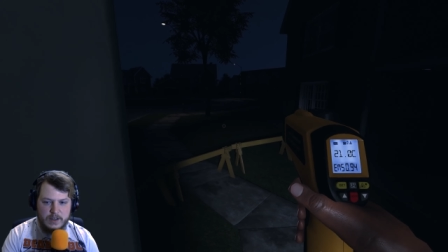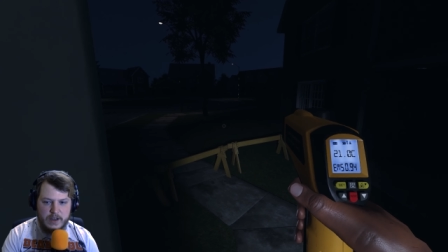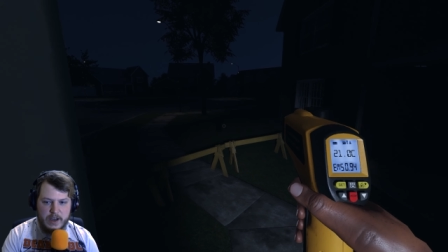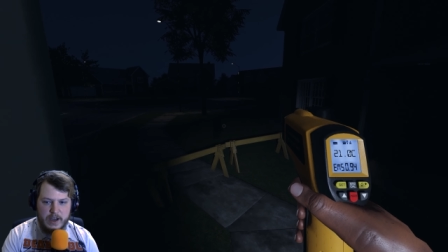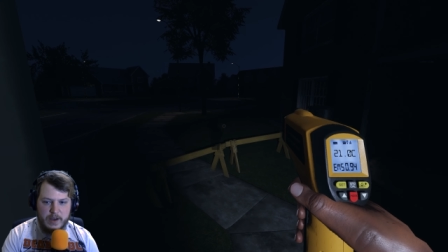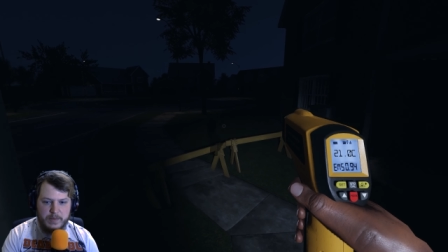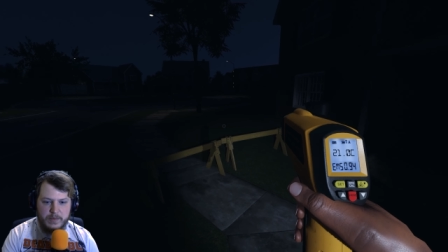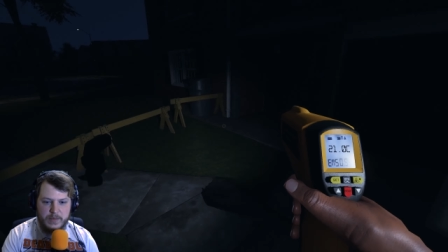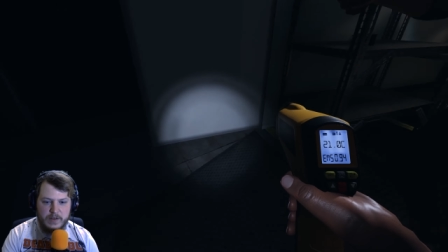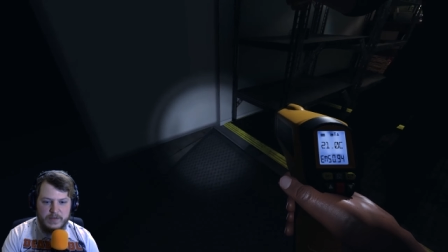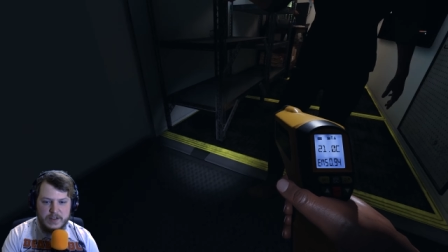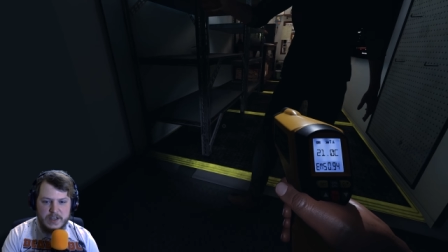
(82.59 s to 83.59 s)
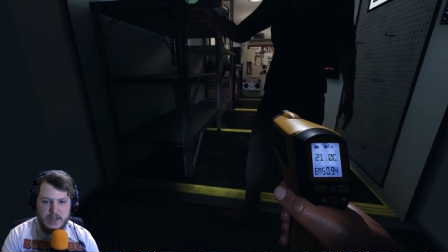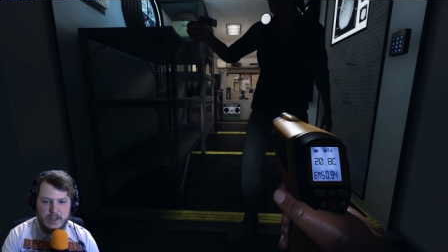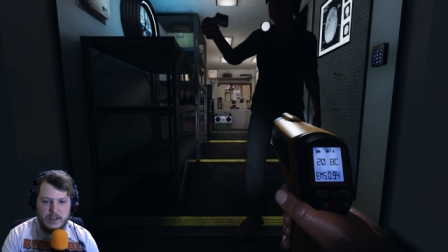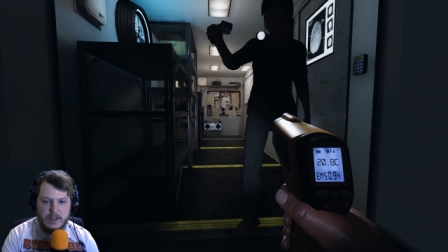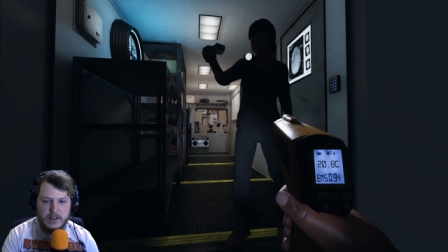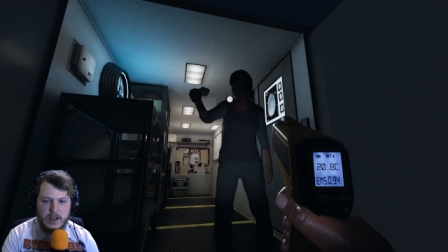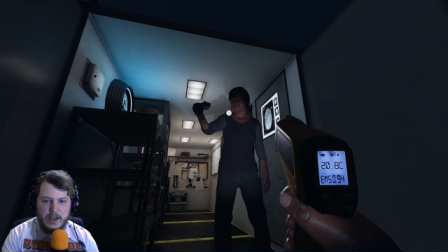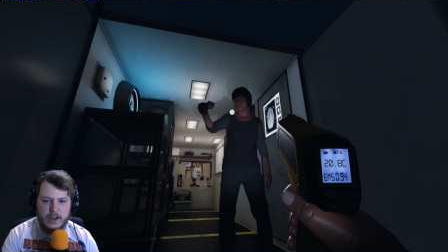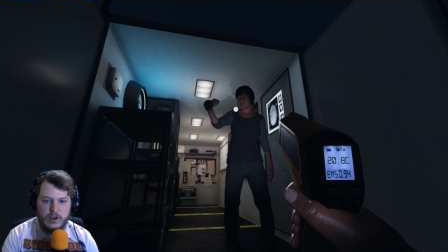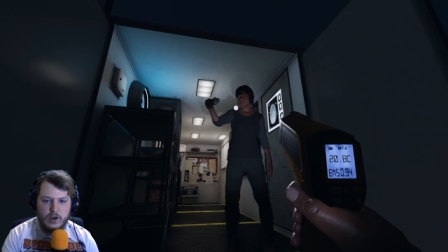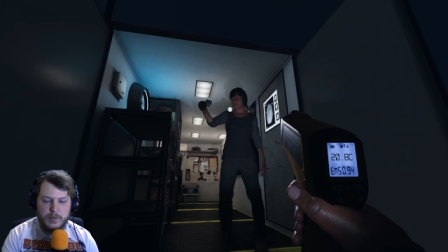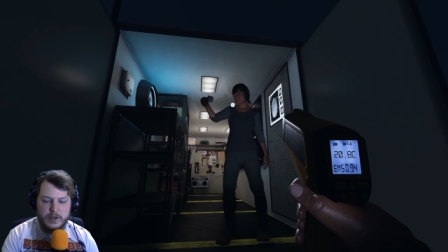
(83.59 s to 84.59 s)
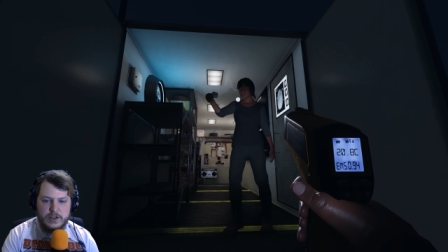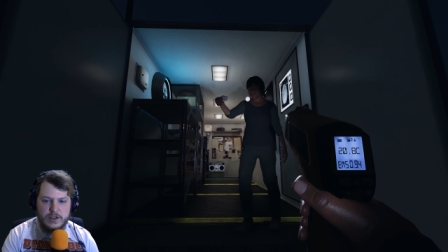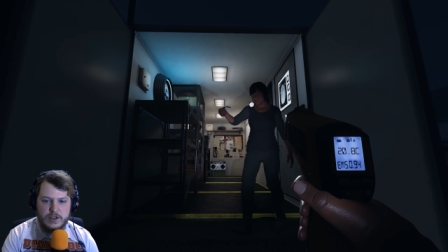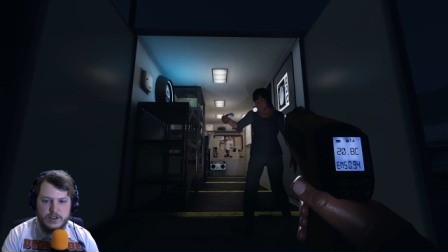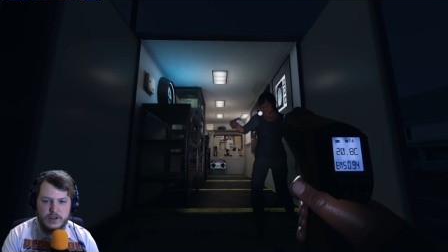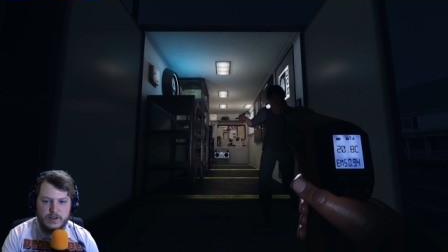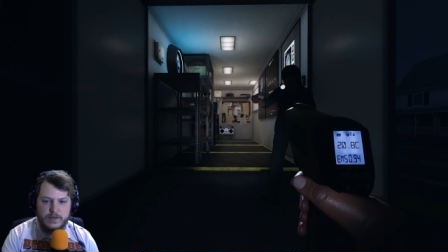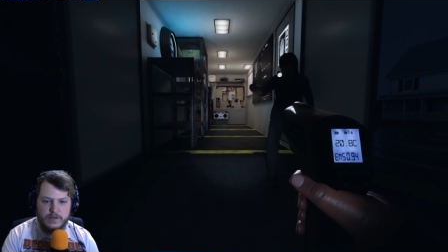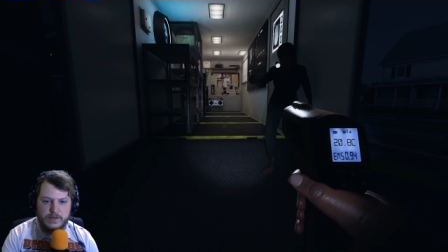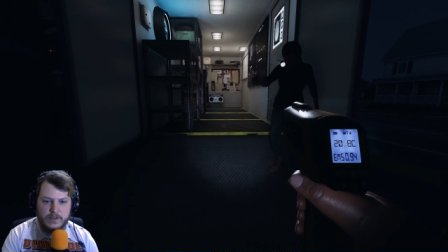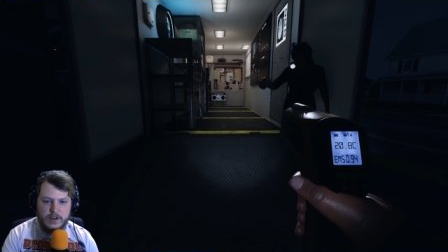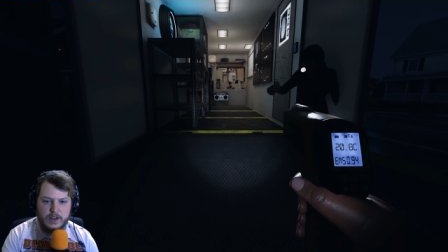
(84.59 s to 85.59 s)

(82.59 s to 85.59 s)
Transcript: Um, if there's any like cupboards and stuff,